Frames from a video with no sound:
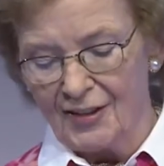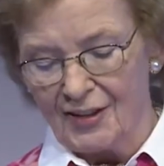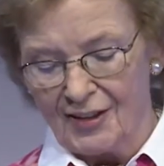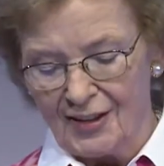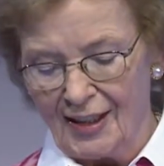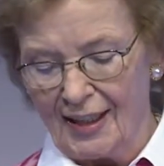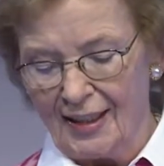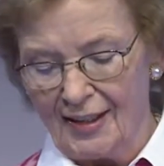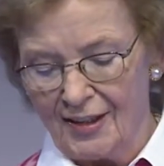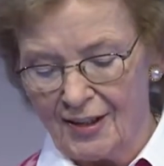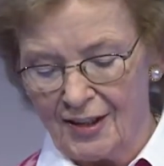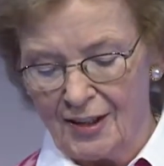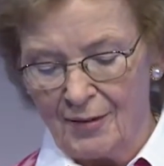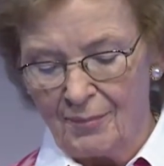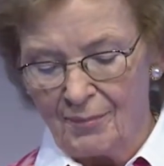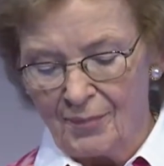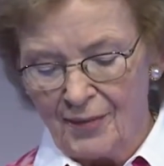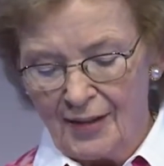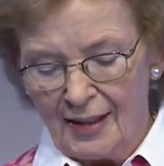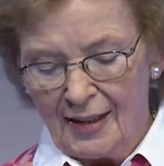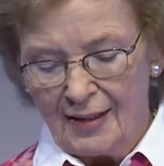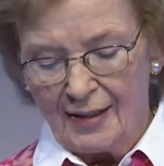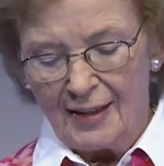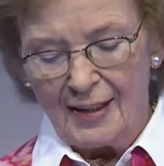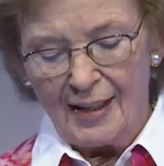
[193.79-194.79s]
said,
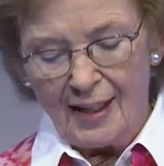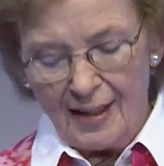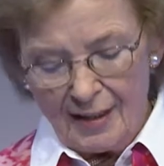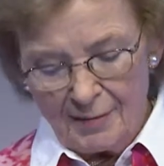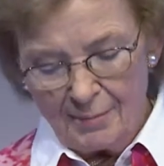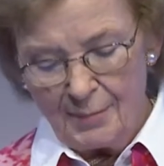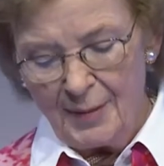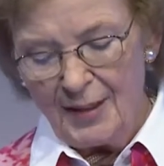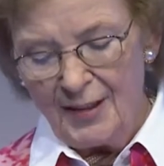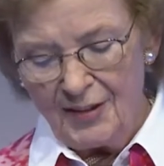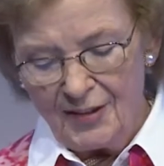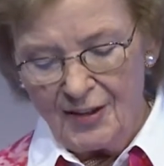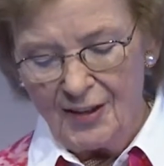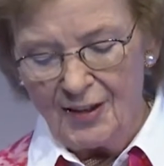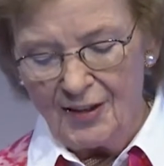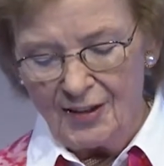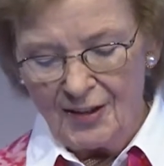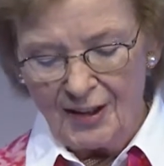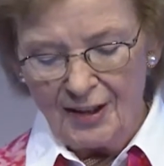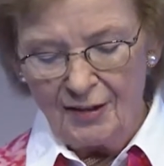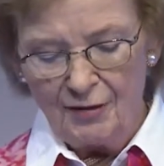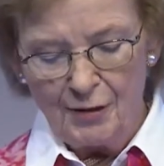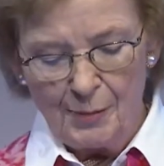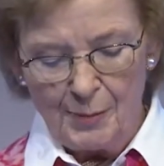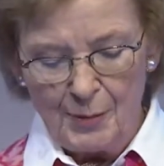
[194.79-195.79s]
the
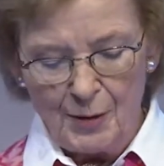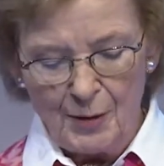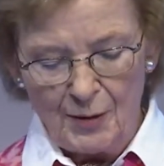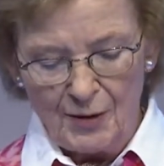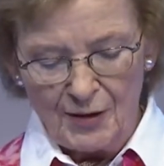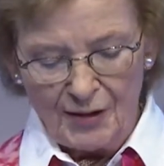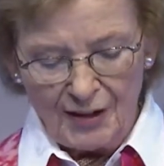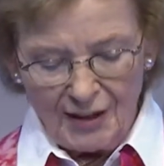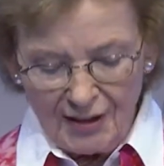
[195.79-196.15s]
IPCC report